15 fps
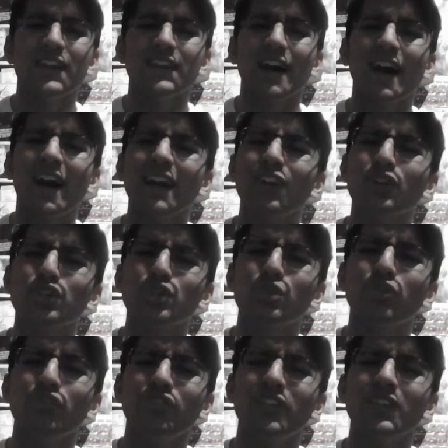to hide our
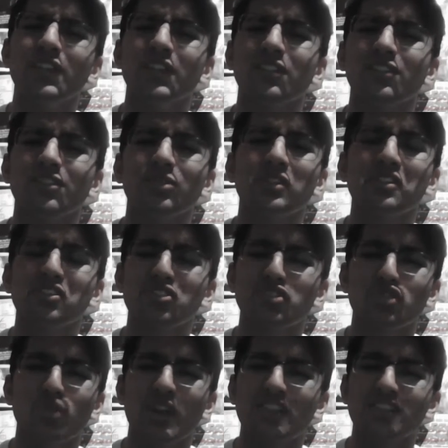true feelings so that the
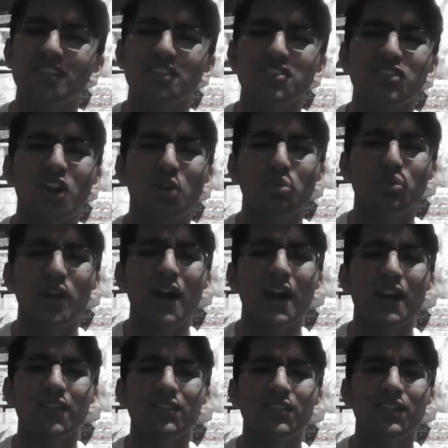stress does not
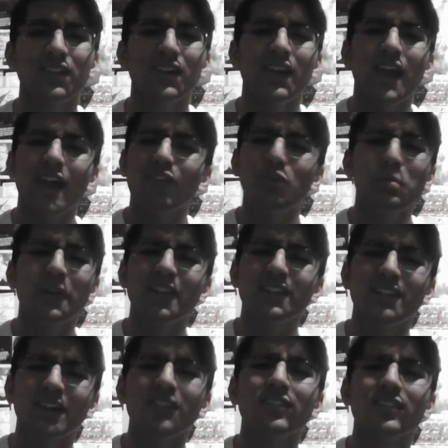rise. Everybody
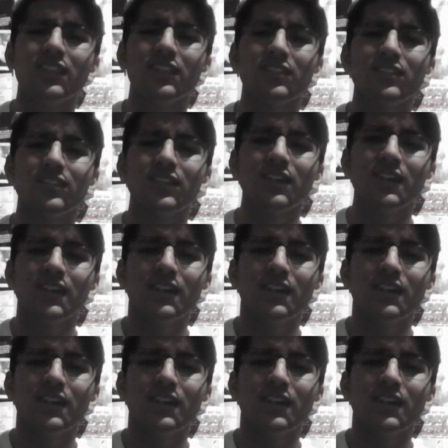does this.